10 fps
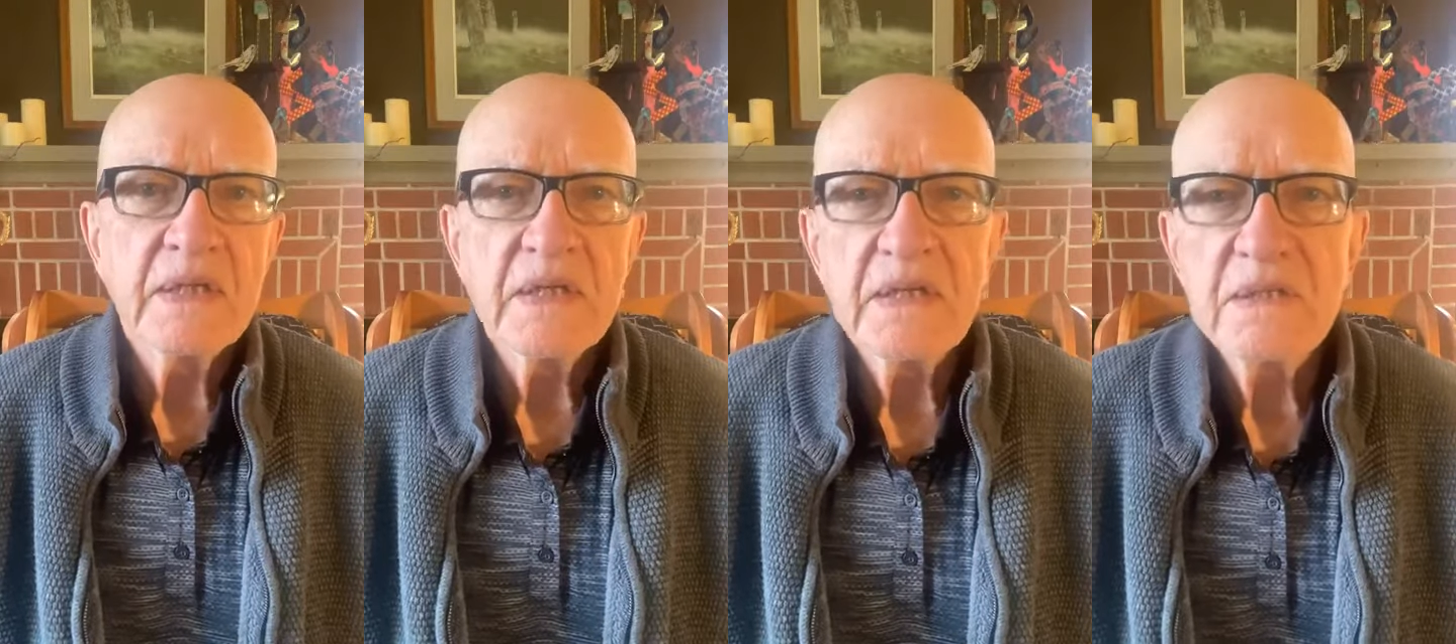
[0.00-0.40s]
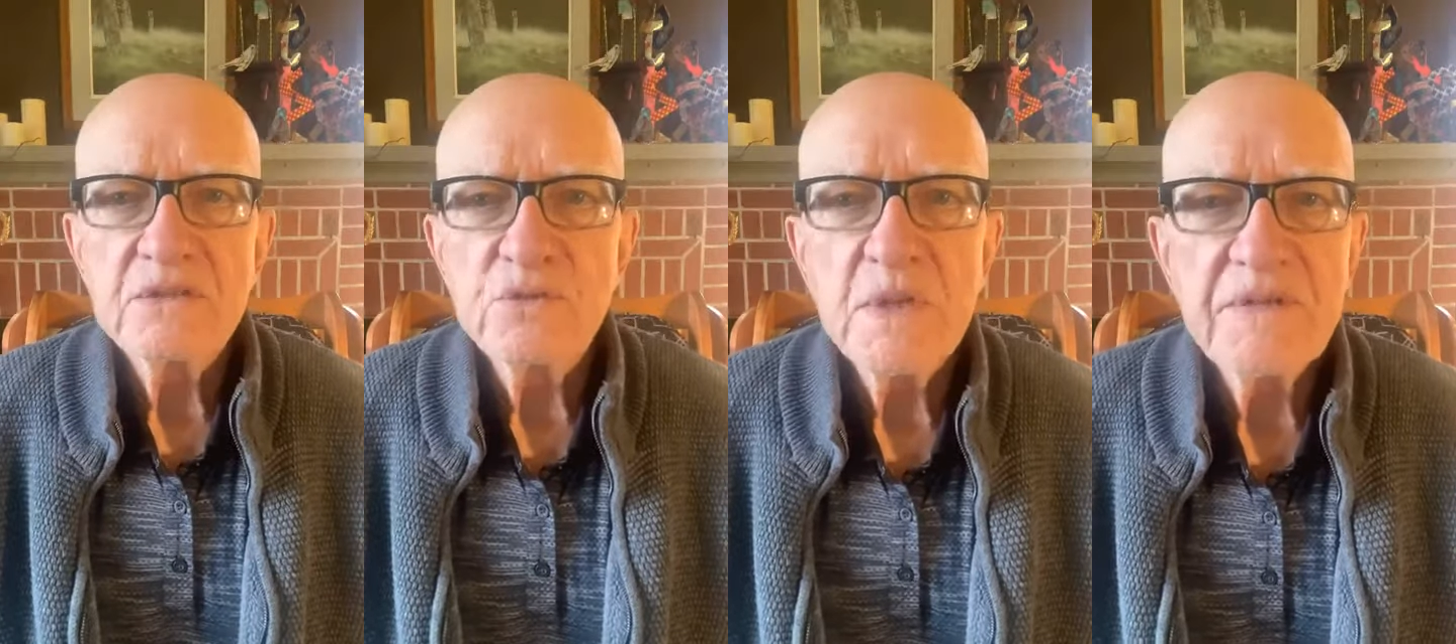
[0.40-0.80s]

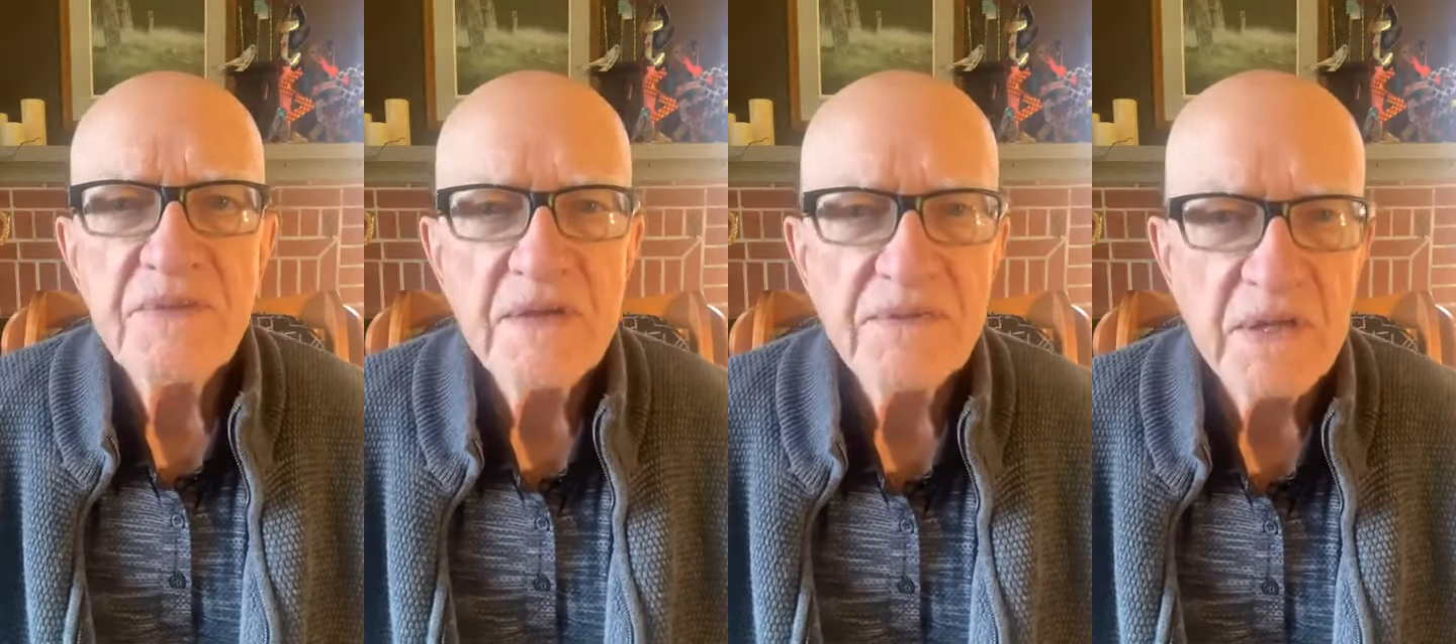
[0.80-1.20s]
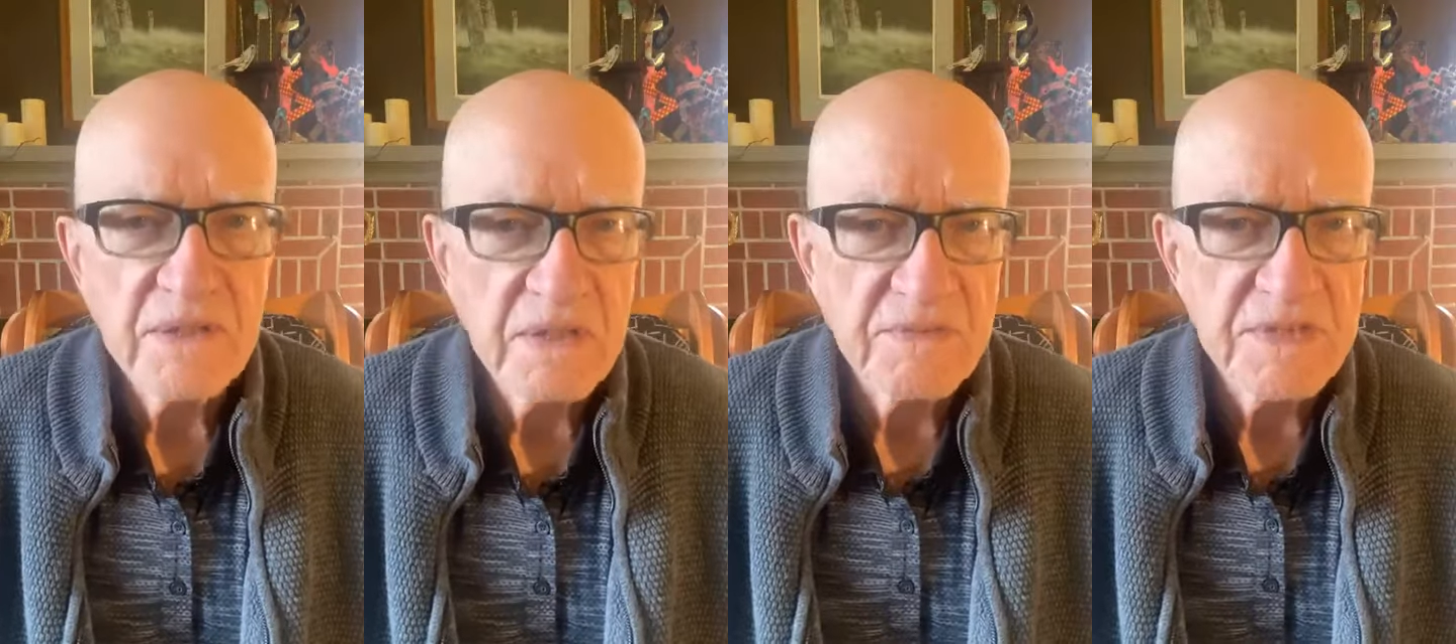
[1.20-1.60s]
uh,
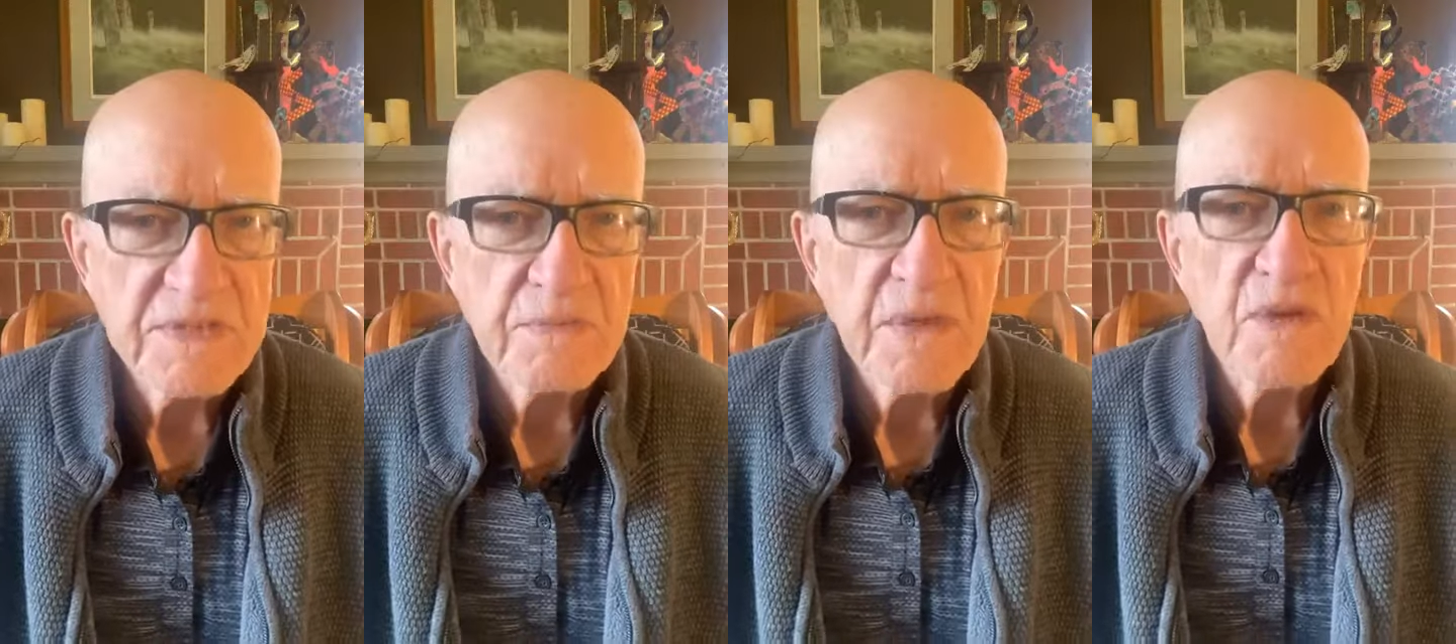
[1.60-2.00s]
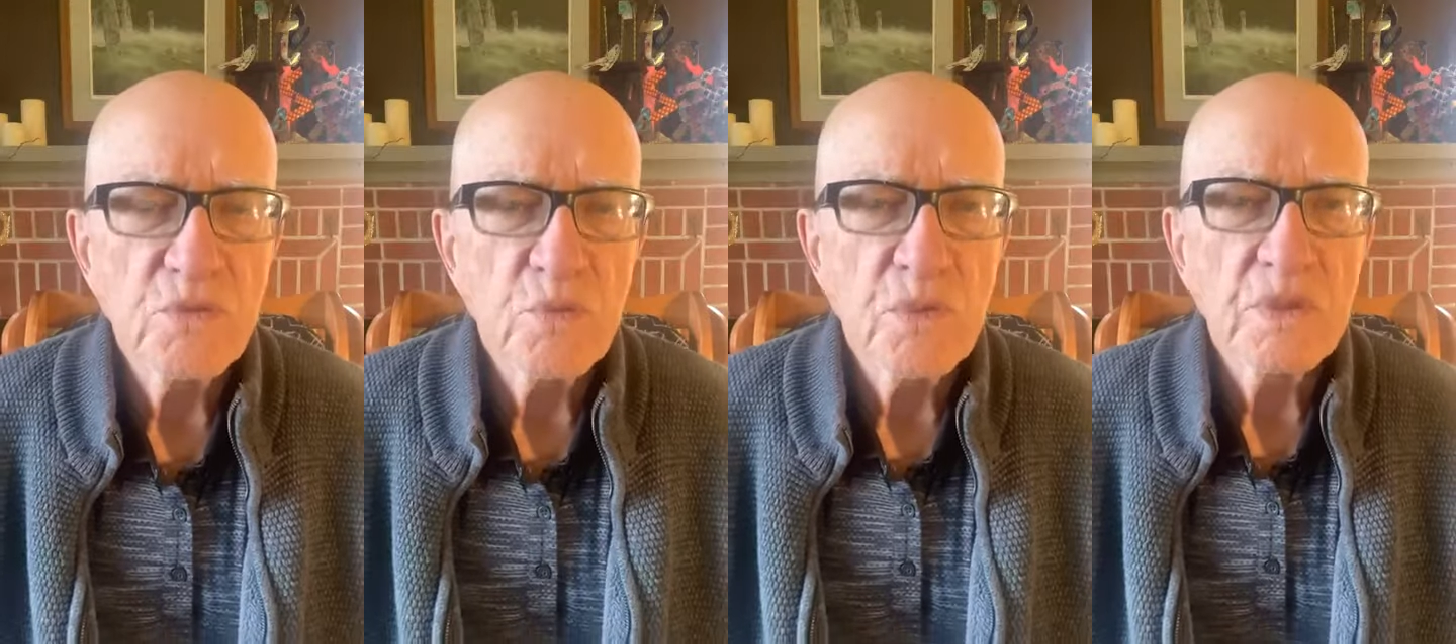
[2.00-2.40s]
2,500 of us
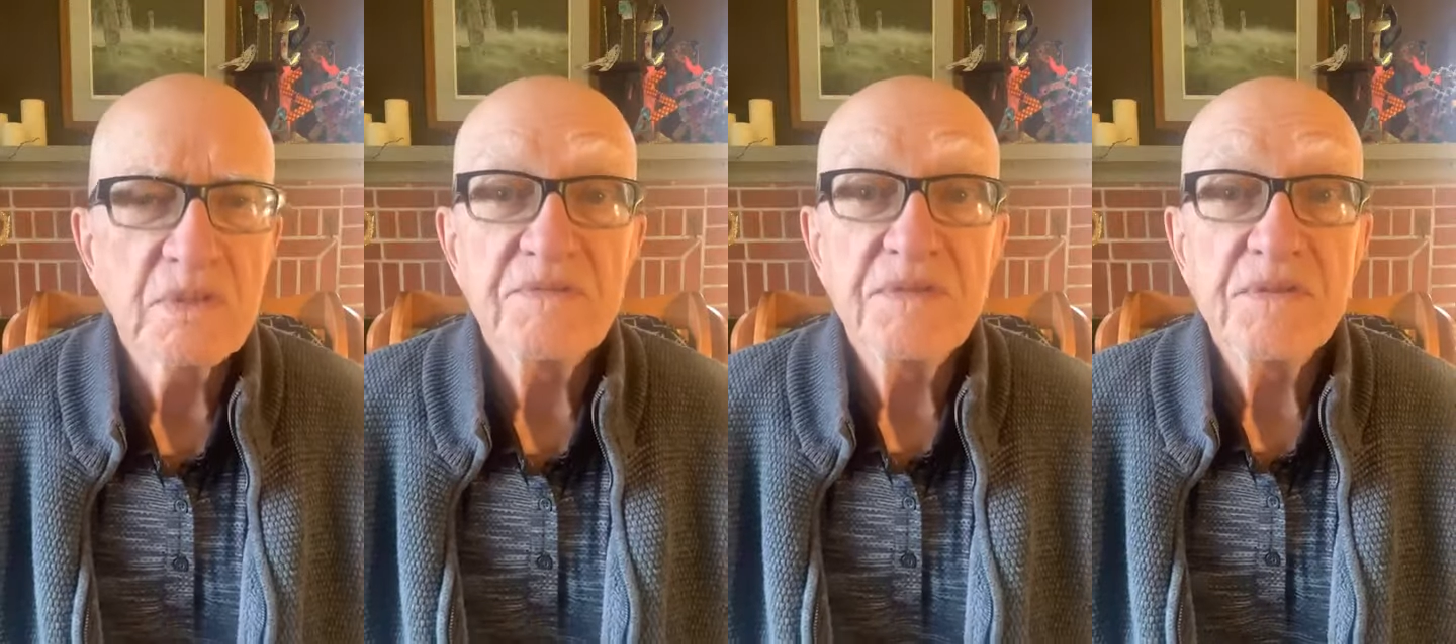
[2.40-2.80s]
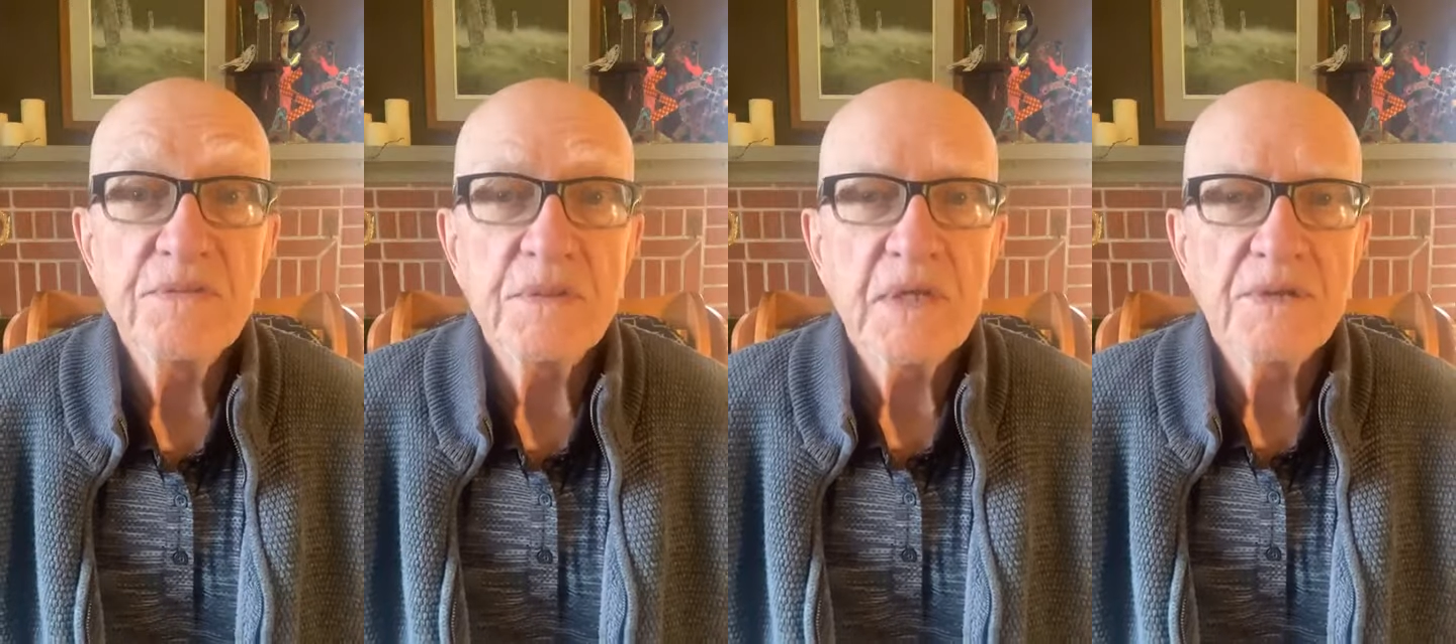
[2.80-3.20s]
around the world in
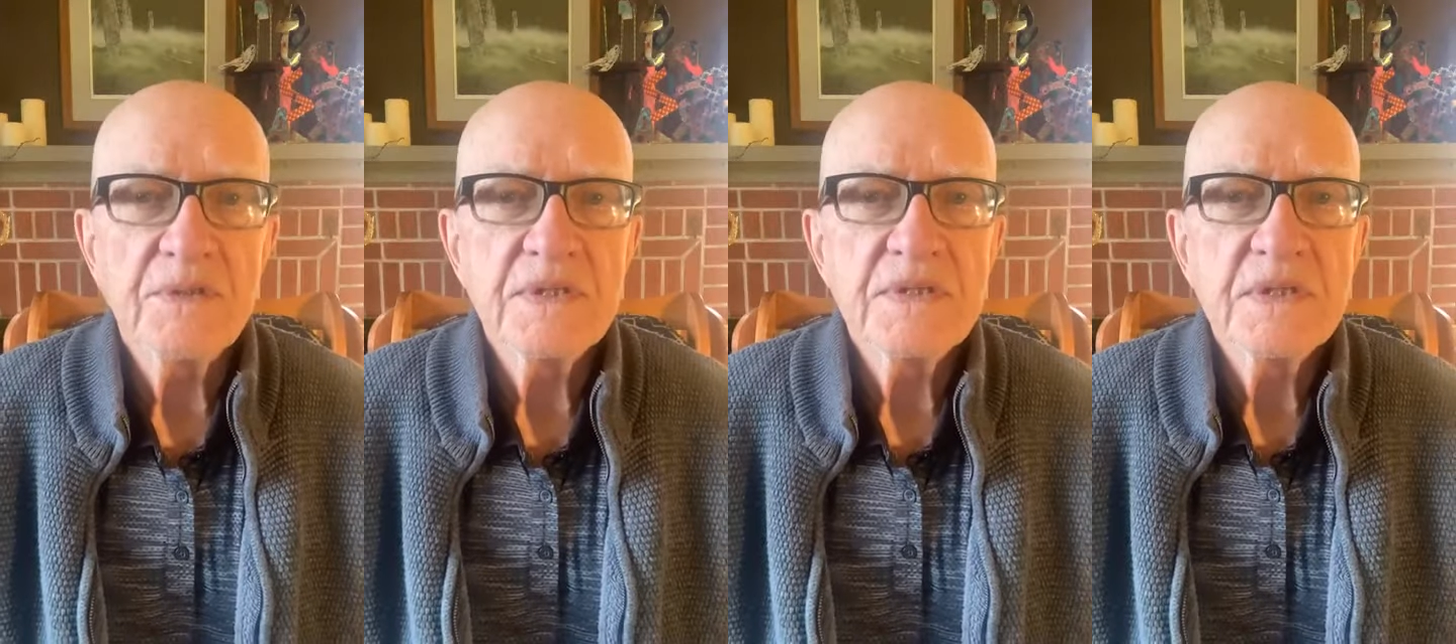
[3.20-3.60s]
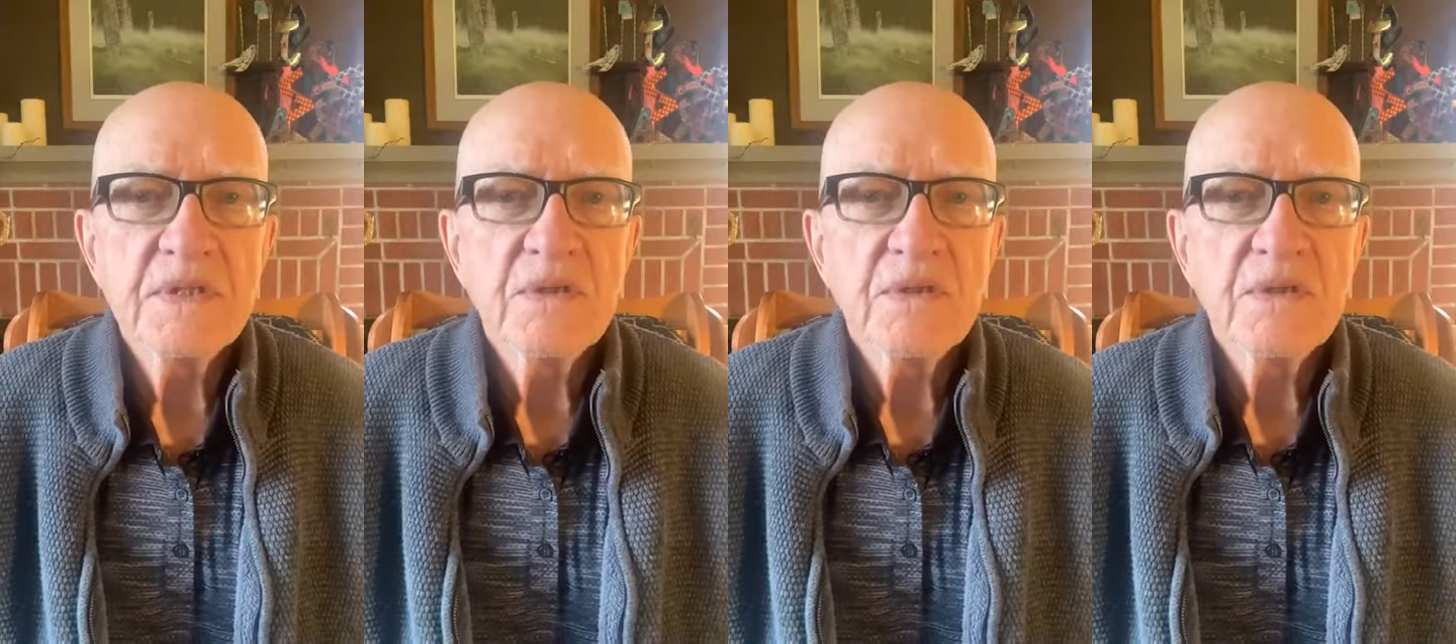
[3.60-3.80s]
53 countries